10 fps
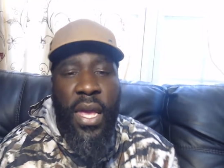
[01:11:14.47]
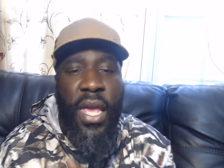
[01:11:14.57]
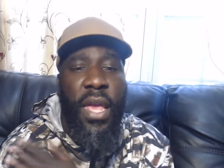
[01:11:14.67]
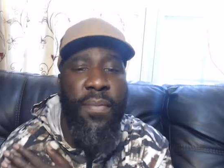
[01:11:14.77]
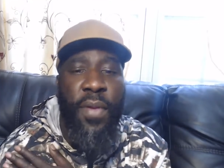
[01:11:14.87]

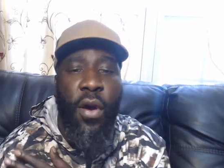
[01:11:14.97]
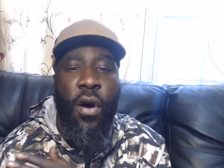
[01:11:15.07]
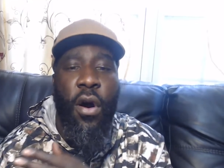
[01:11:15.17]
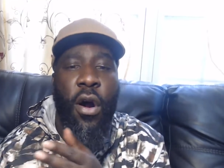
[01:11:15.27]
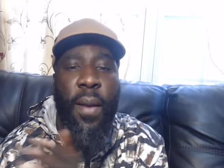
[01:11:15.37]
Keep your
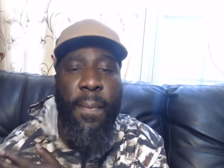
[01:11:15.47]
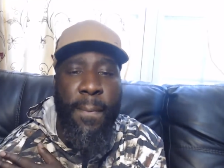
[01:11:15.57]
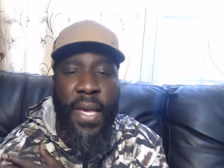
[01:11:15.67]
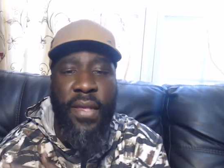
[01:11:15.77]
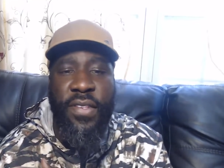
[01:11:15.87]

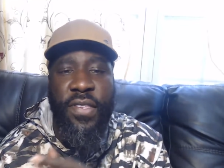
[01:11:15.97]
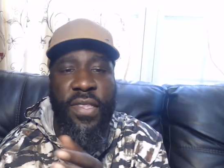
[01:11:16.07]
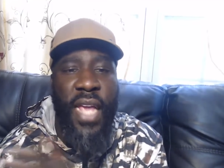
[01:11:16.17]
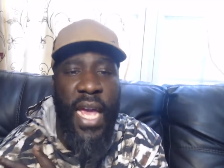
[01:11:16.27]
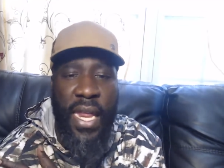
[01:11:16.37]
heartbeat
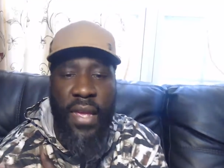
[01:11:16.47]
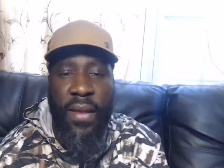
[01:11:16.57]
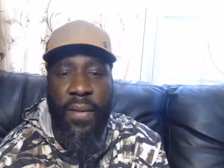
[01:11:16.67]
steady.